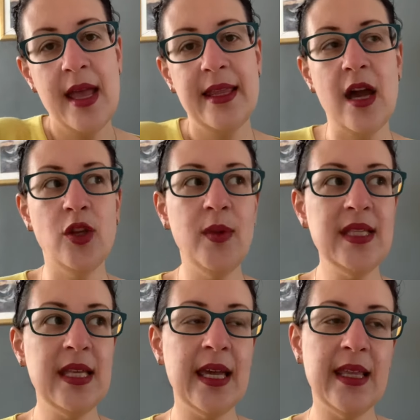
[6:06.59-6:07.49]
They are
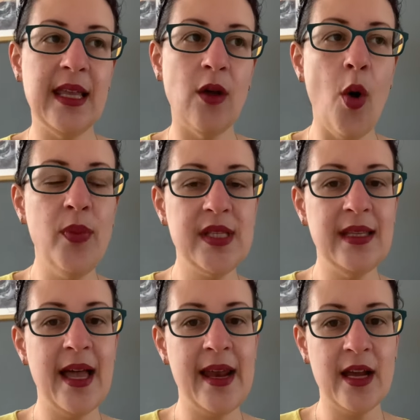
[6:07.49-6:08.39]
twisting it in
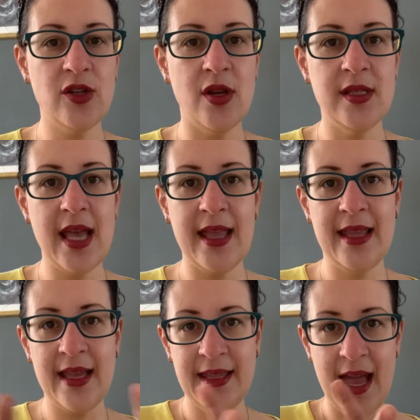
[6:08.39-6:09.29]
opposite directions and
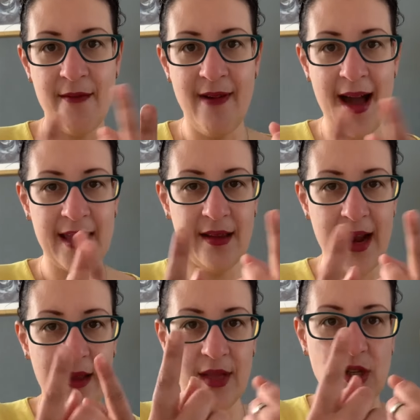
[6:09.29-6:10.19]
then they wind
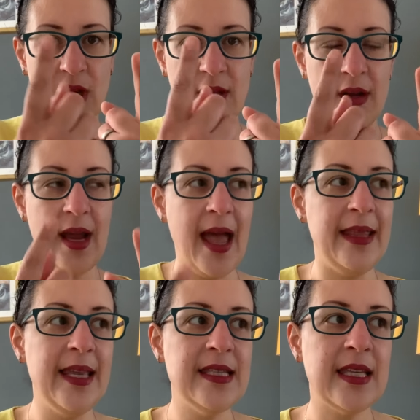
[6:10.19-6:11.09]
around each other,
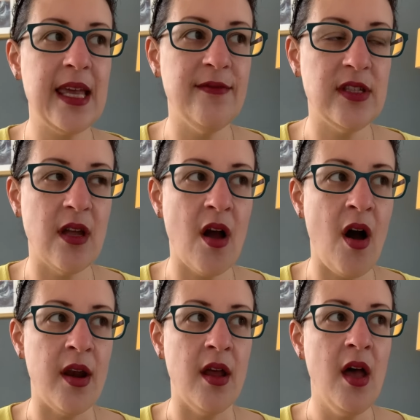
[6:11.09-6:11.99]
and this gives the
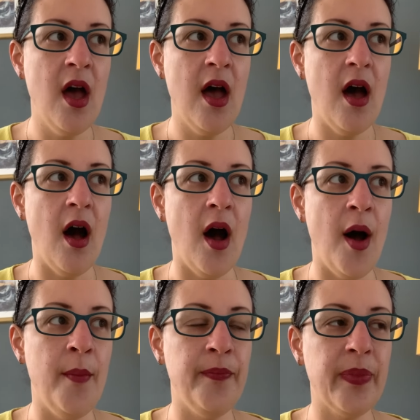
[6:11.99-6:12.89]
yarn
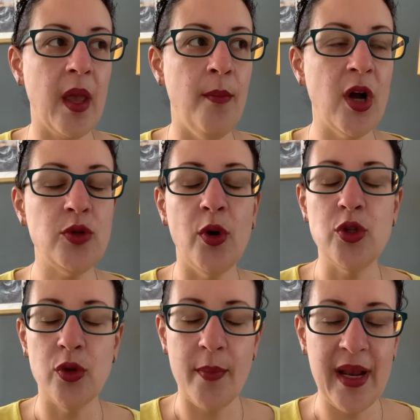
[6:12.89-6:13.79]
much more
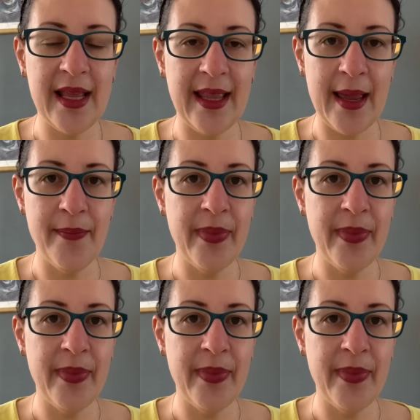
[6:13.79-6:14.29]
durability.